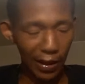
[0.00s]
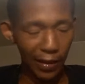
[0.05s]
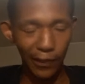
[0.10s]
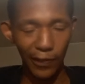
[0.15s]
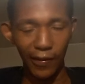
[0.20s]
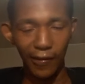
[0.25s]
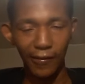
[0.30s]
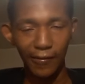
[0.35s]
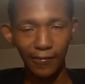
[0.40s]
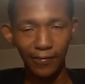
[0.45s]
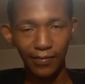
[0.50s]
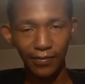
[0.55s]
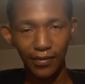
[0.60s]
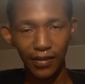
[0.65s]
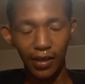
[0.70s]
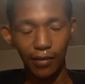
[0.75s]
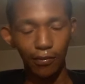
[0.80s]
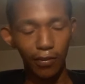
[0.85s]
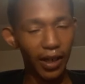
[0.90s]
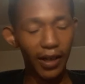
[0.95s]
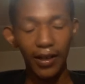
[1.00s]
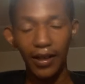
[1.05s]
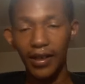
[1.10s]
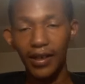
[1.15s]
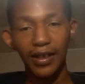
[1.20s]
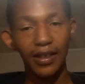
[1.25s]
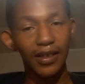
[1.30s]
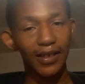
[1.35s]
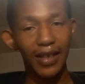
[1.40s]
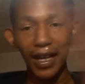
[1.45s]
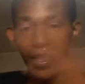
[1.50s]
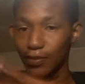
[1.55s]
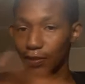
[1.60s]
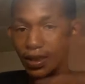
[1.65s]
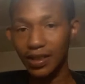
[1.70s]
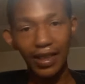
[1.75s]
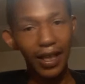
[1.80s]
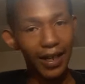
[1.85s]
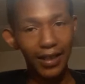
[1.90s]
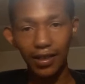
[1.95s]
But that's besides all the
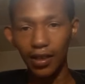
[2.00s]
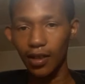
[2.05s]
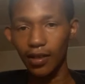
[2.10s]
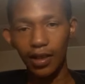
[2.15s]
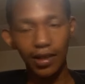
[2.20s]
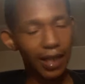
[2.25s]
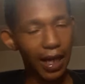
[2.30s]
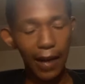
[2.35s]
topic, y'all.